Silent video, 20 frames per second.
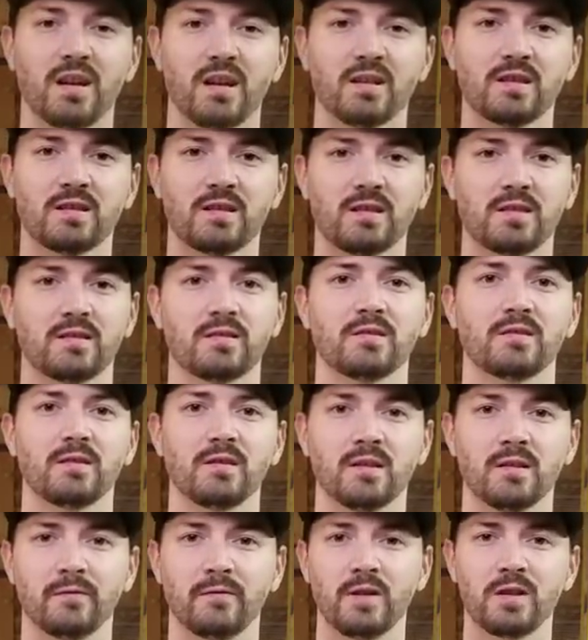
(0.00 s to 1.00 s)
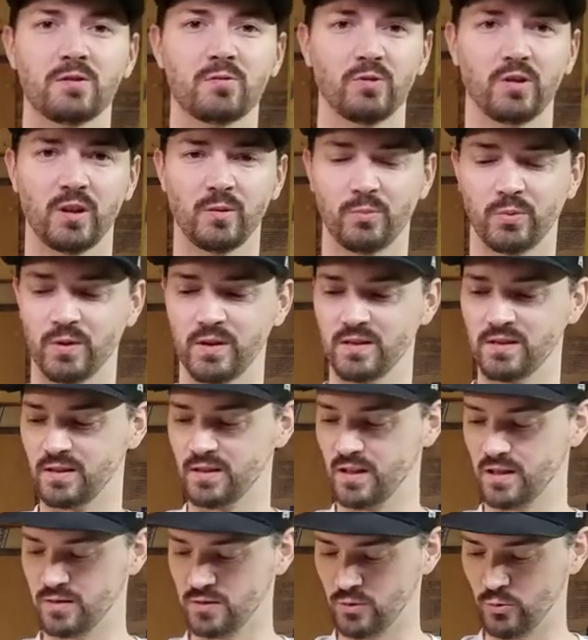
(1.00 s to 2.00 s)
as visually pleasing
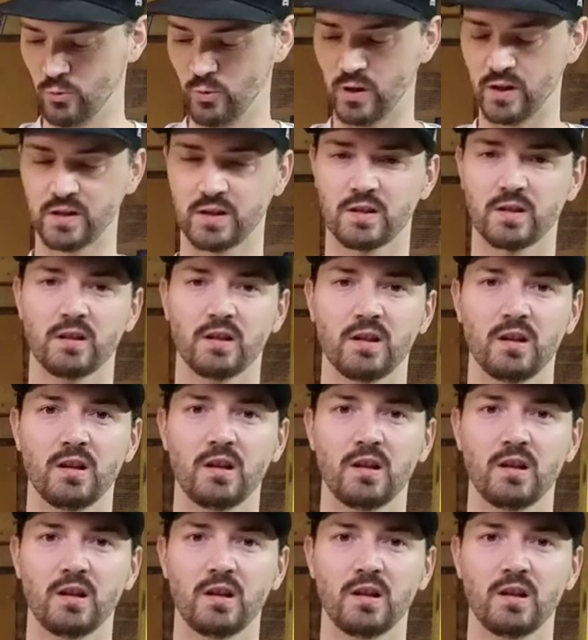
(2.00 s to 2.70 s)
as you wish.